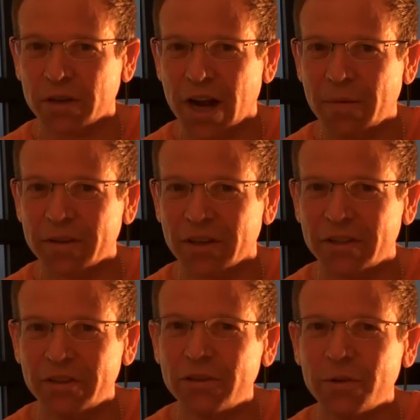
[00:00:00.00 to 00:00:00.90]
or comments
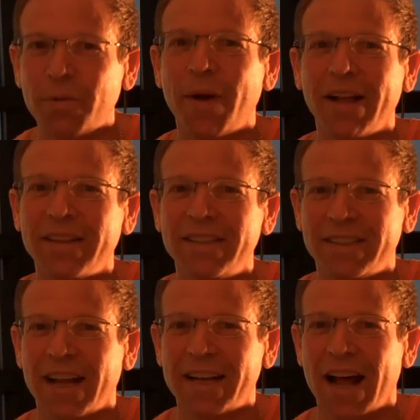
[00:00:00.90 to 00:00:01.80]
on YouTube about these
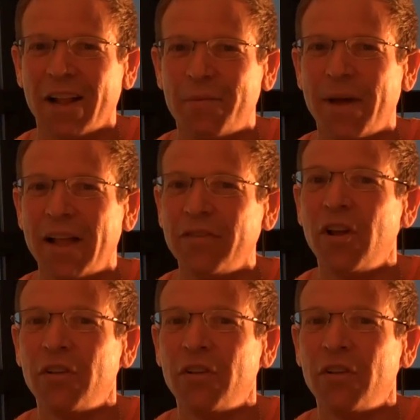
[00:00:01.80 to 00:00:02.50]
$10 bets.